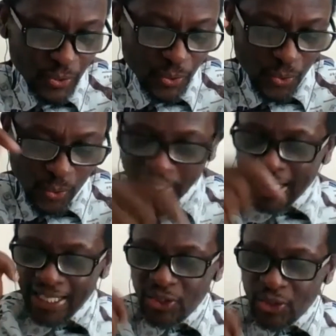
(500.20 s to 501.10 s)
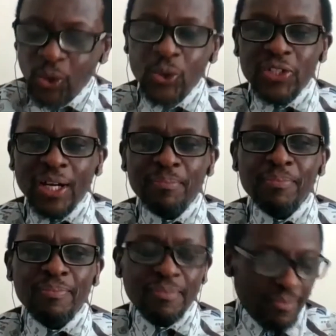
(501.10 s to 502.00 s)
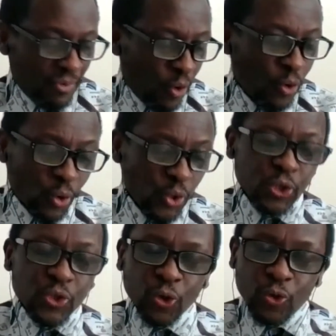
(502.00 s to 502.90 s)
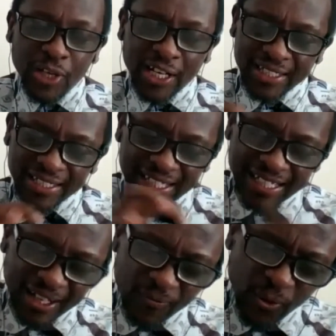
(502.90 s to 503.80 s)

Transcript: we can draw some conclusions, or we can get a few